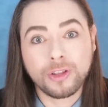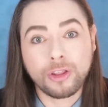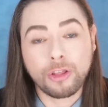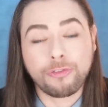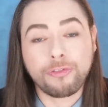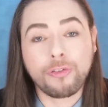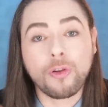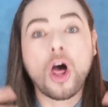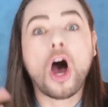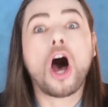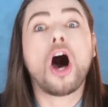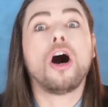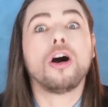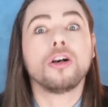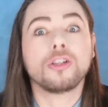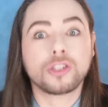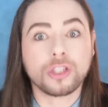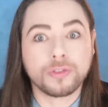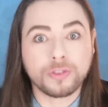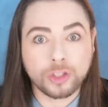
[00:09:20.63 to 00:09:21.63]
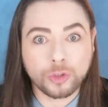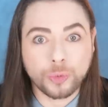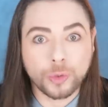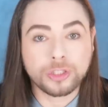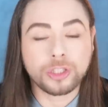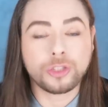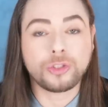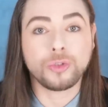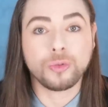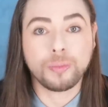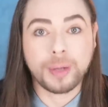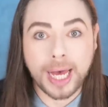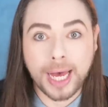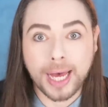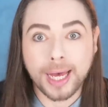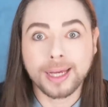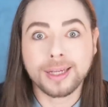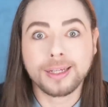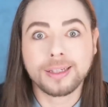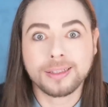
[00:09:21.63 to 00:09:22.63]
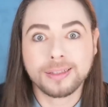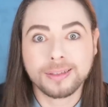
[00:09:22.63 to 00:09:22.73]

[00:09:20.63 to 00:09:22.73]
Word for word: the flaws of the 22 bag